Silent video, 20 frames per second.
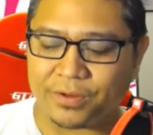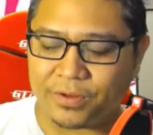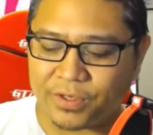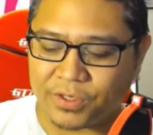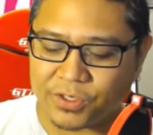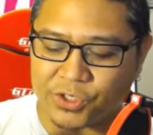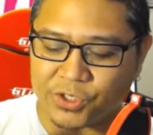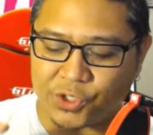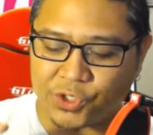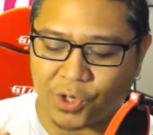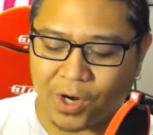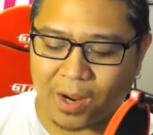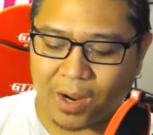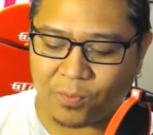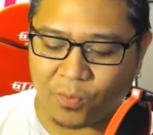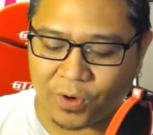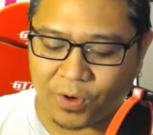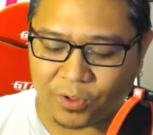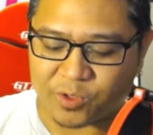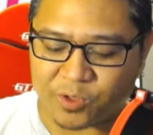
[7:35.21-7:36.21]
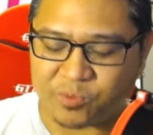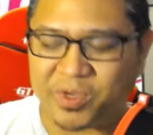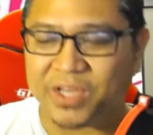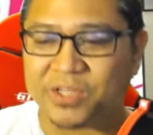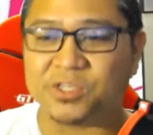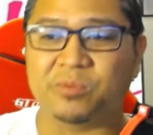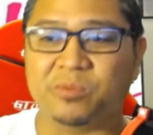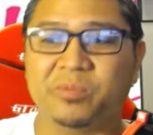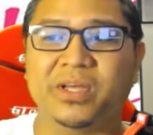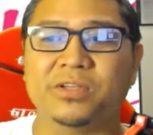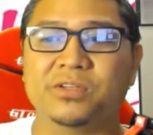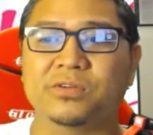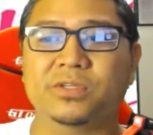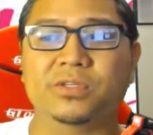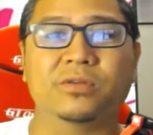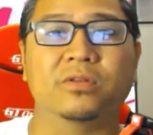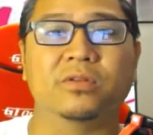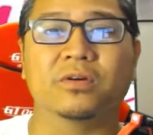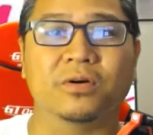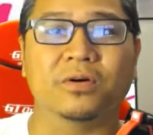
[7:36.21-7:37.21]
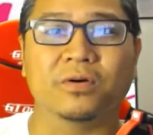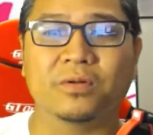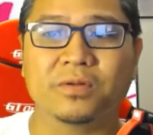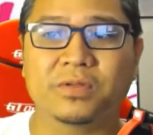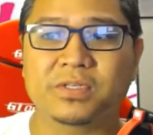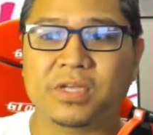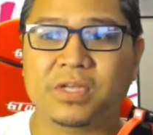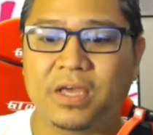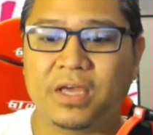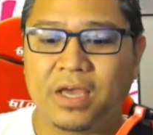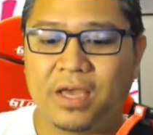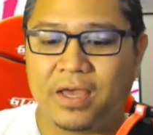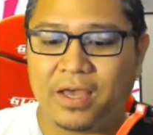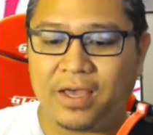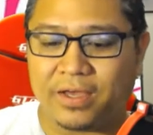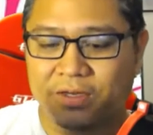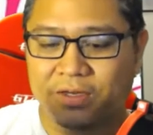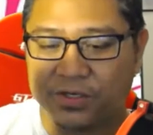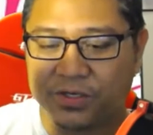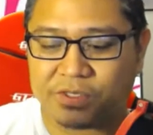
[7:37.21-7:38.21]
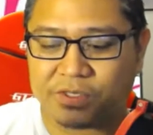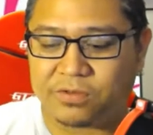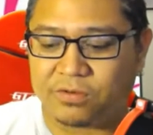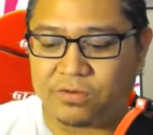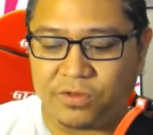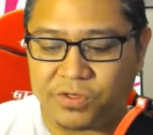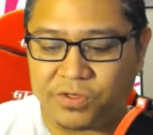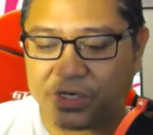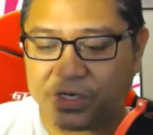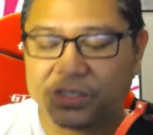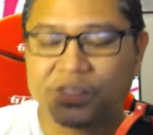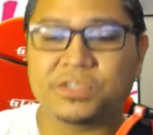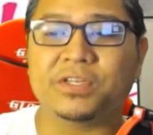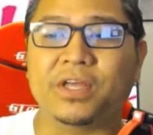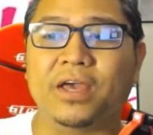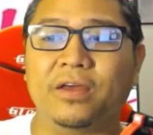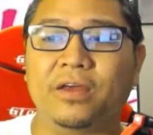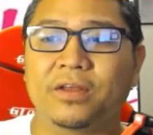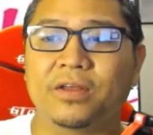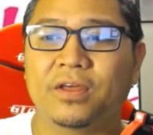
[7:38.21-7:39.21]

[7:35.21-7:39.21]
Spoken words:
You can just drop one of those pens or pencils through the holes and just use it as a stand.